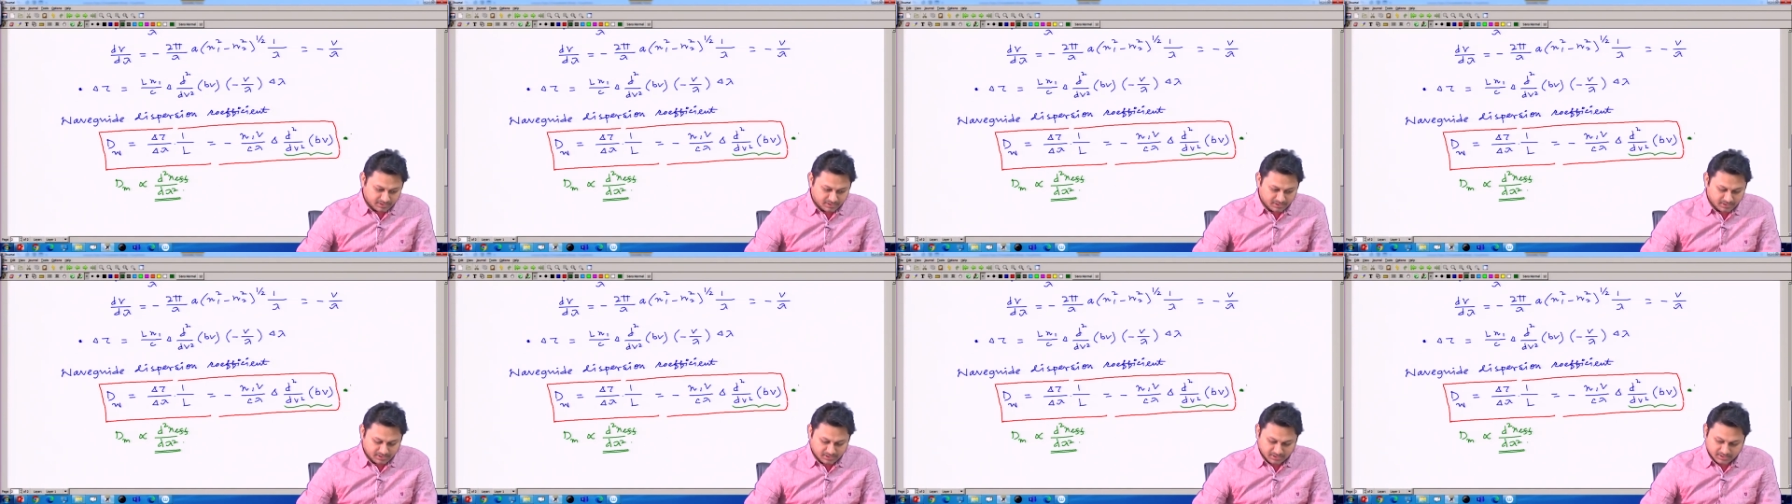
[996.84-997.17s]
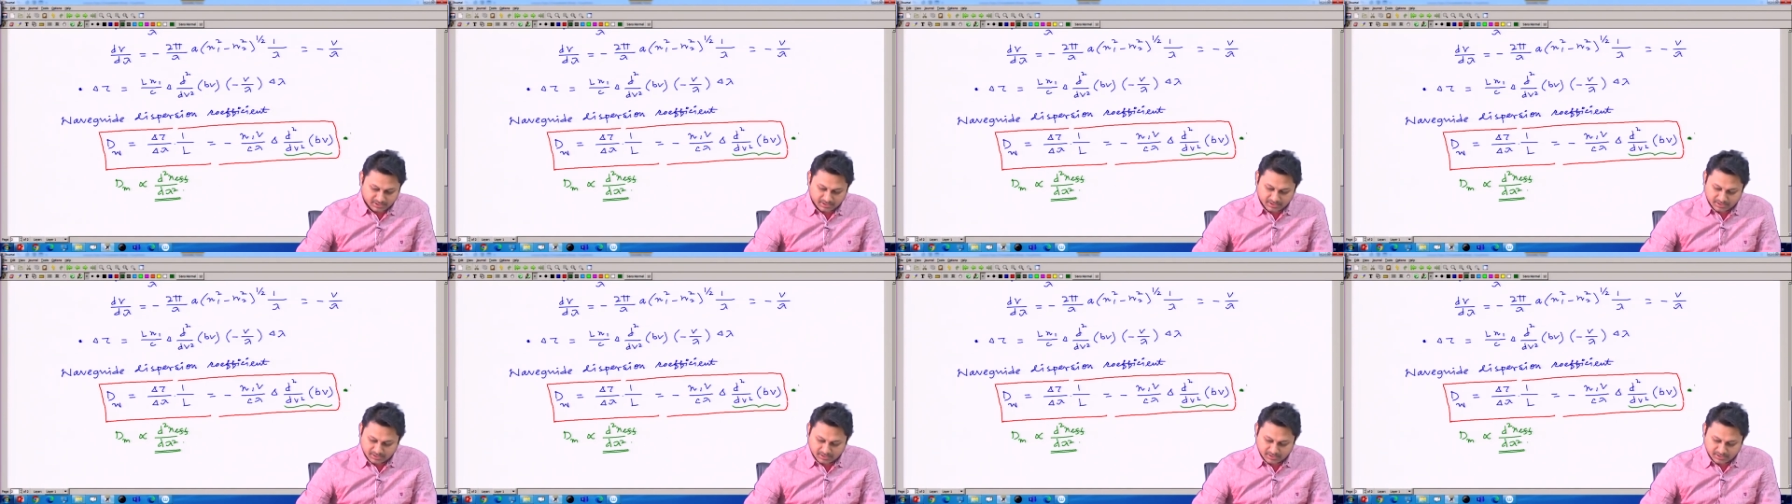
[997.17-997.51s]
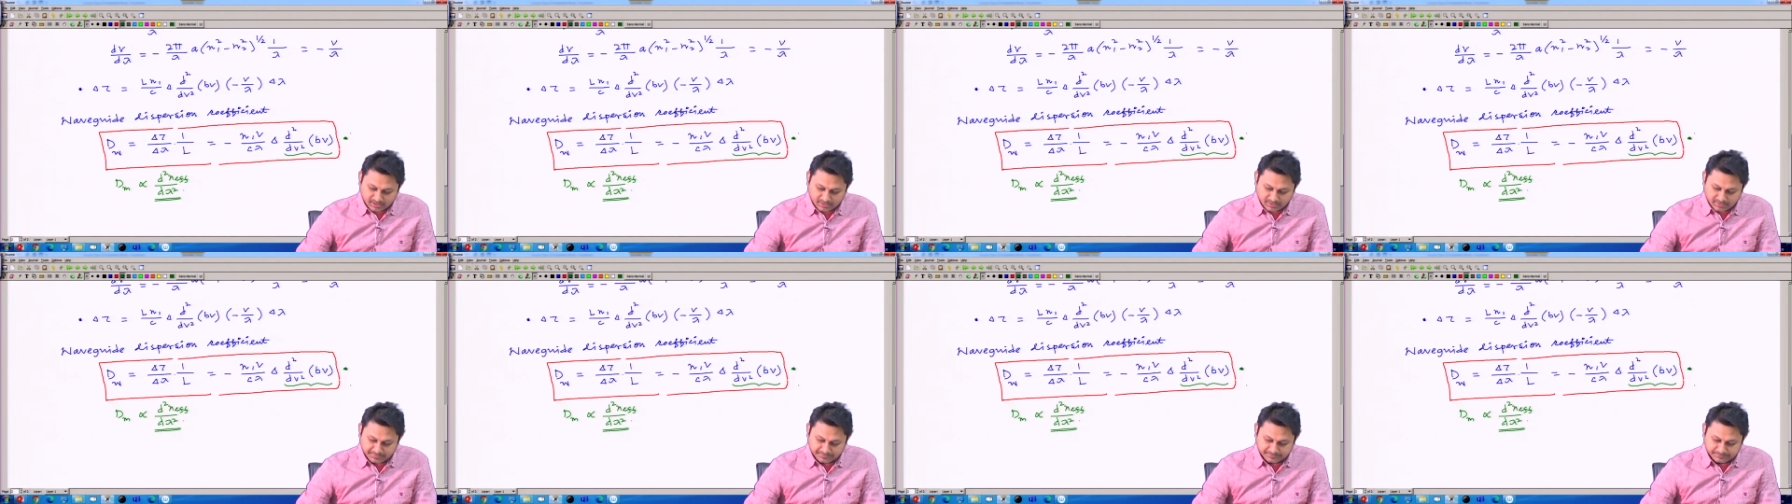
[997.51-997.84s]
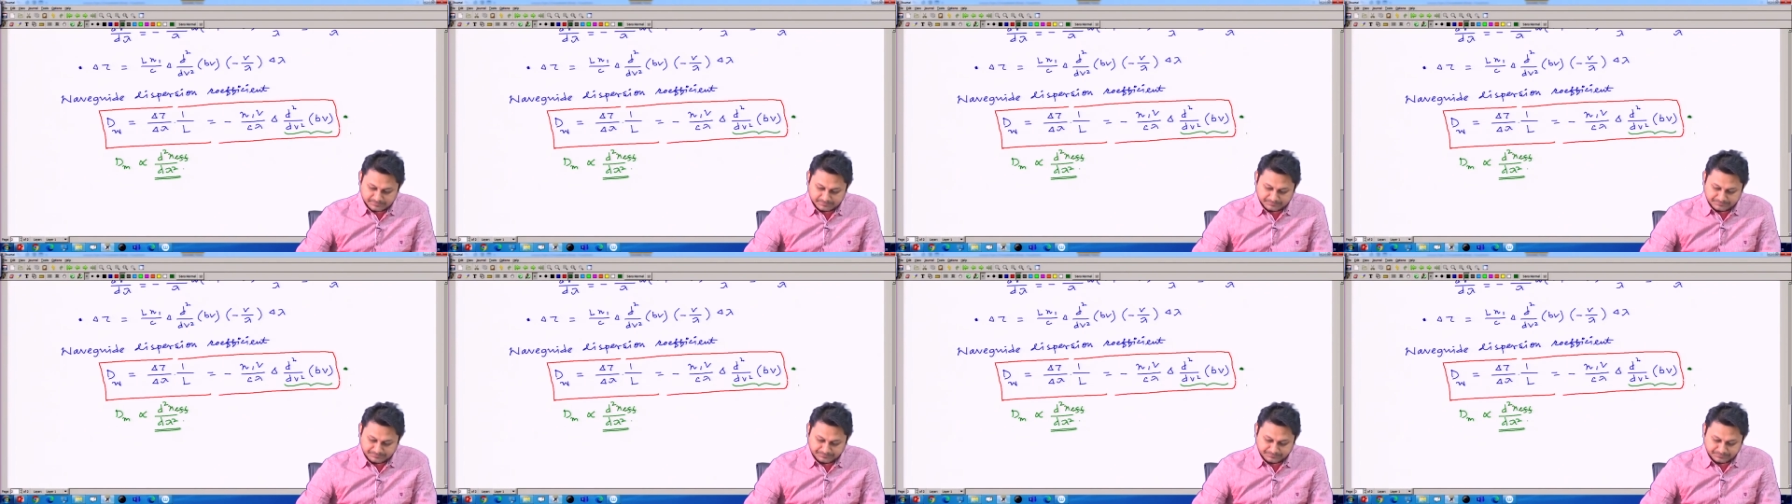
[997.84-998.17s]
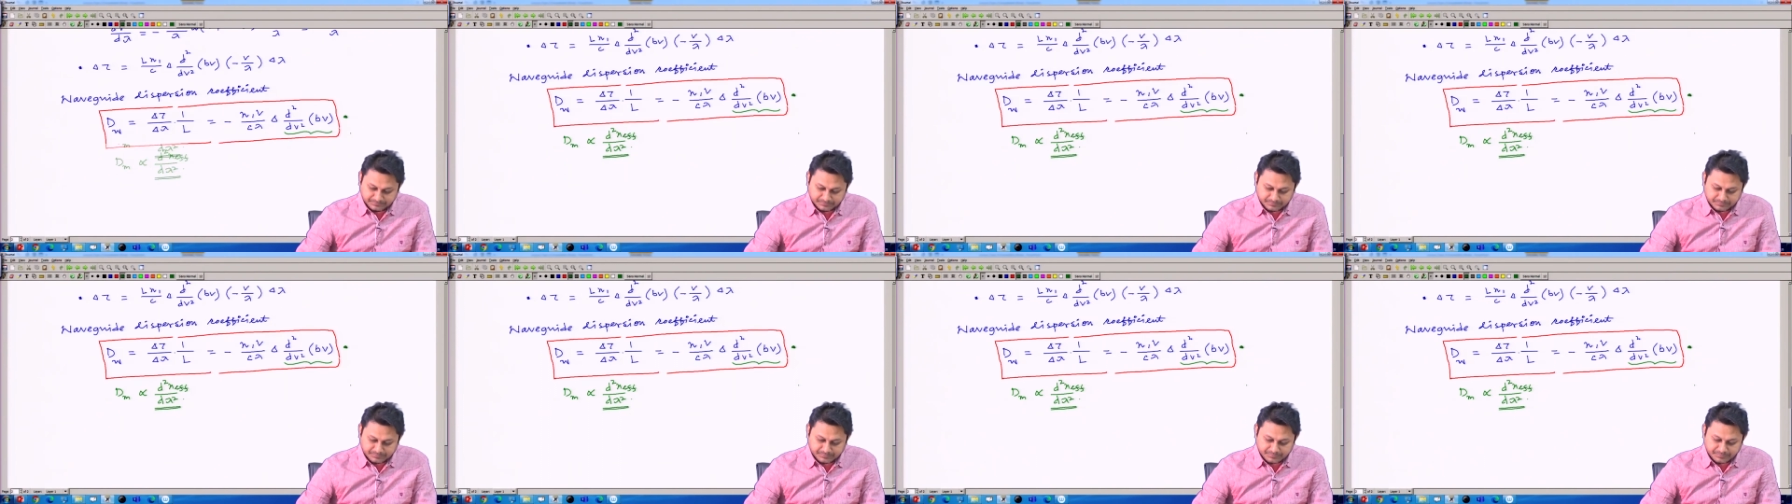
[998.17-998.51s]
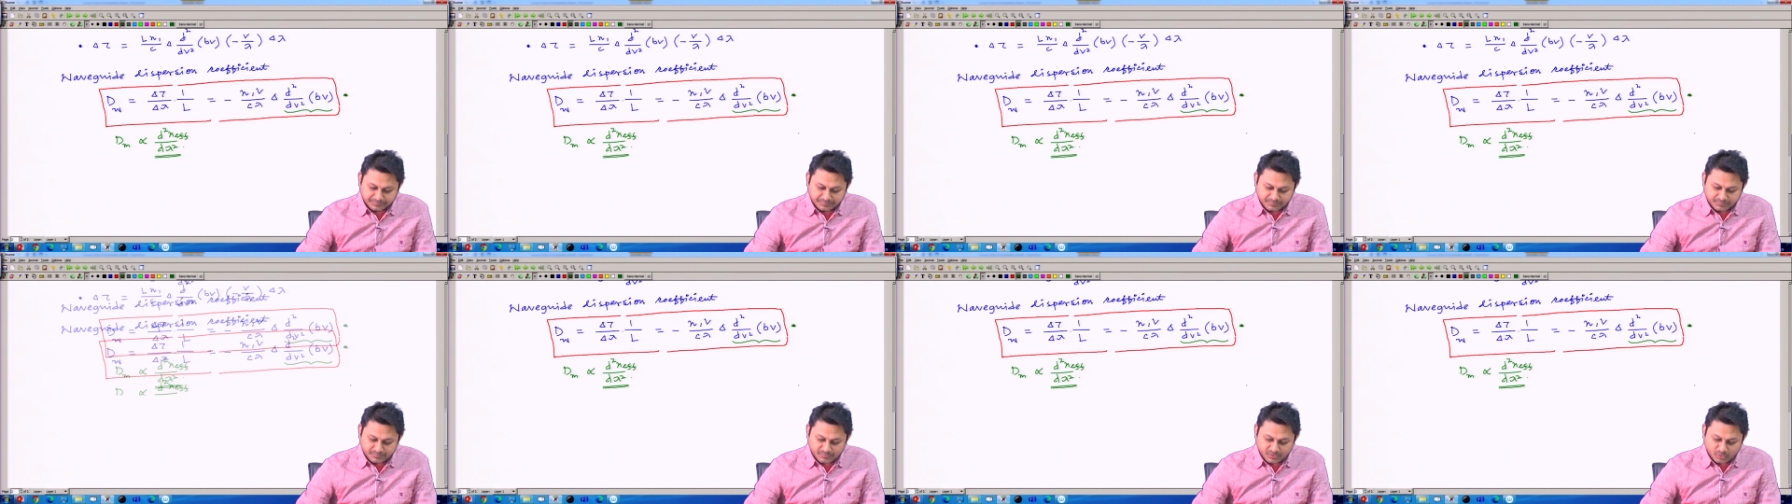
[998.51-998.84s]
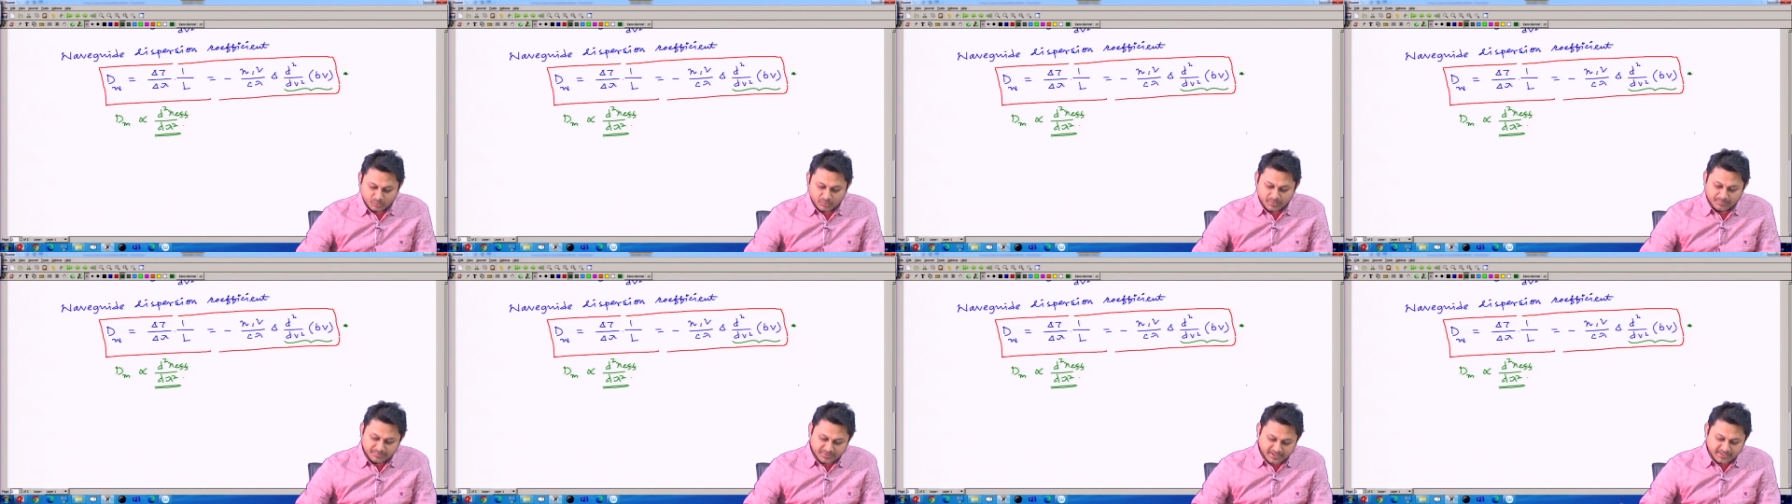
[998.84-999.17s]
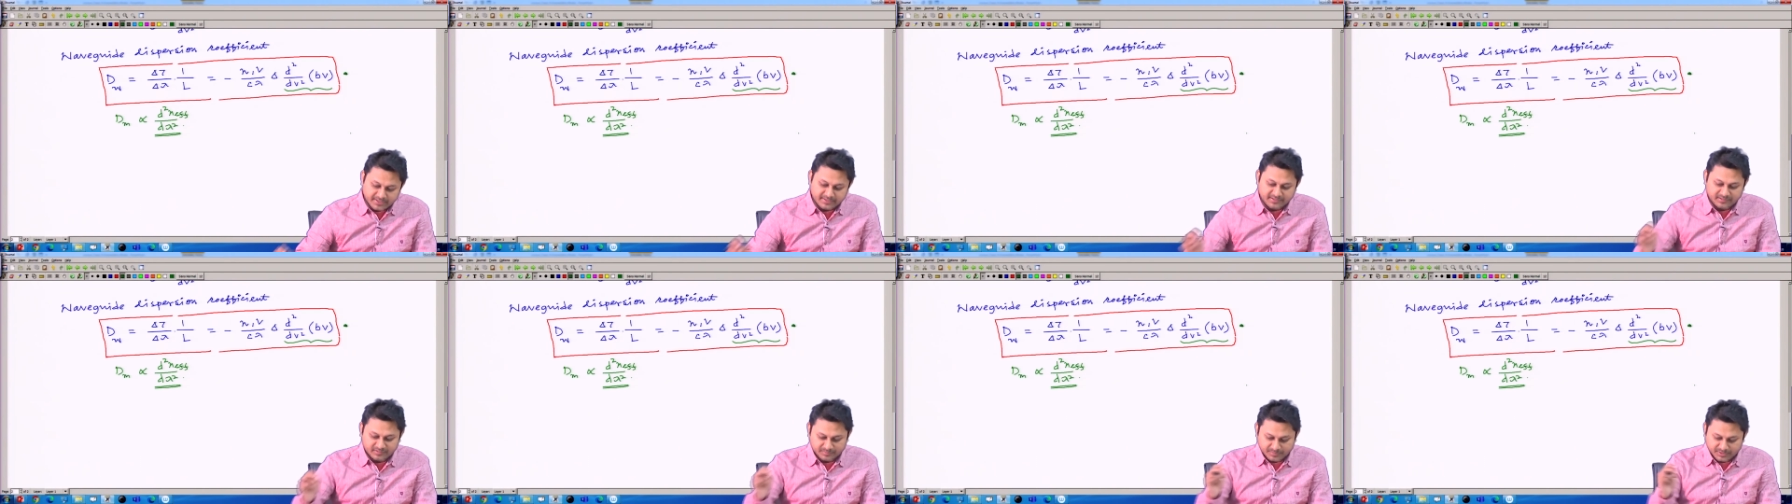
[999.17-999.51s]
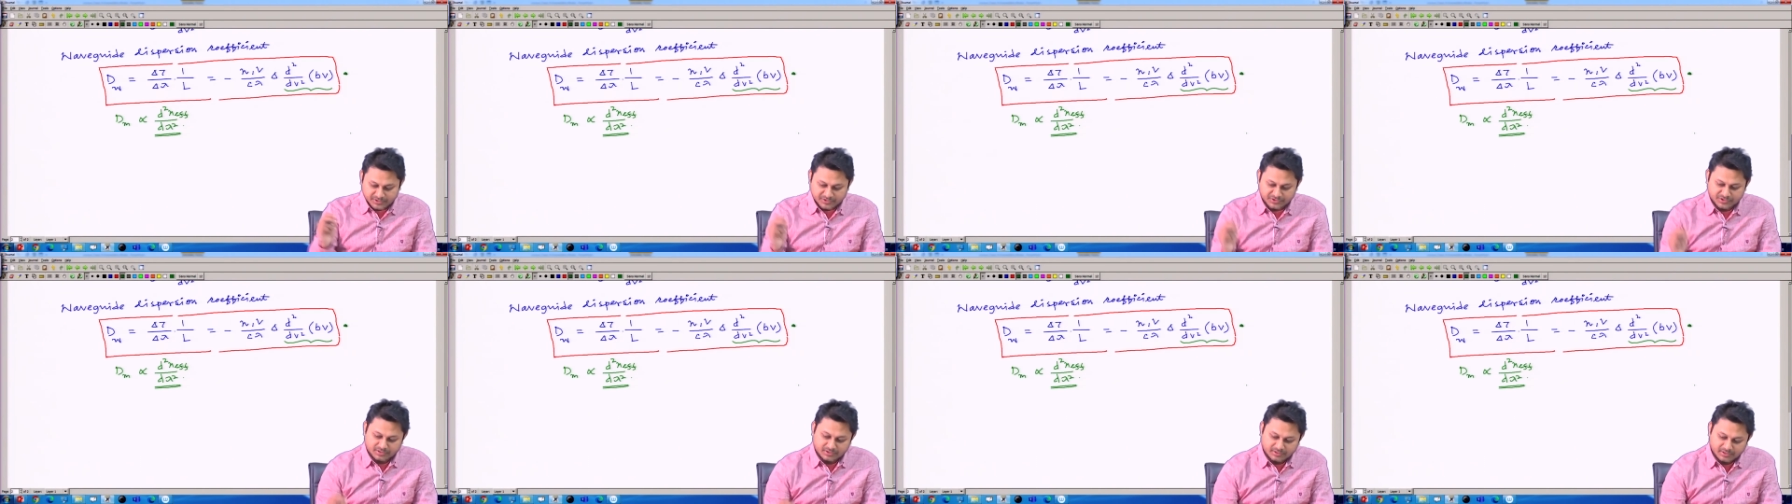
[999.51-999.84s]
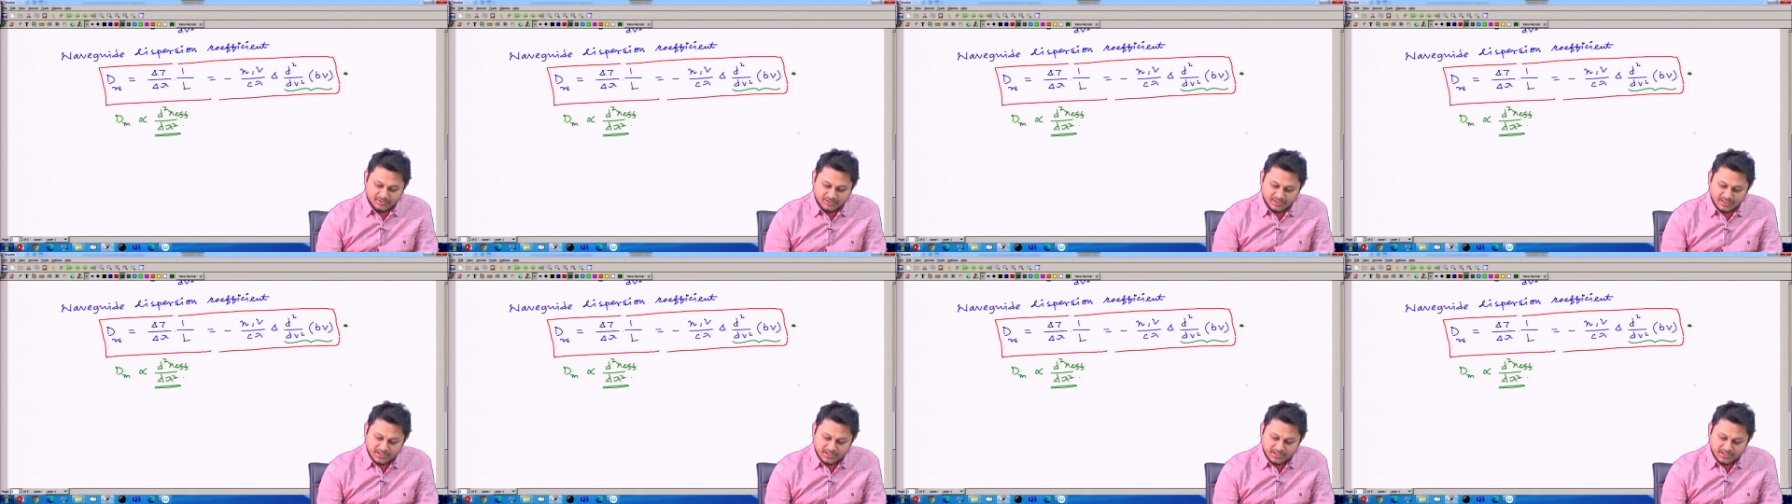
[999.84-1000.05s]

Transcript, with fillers: uh, the waveguide dispersion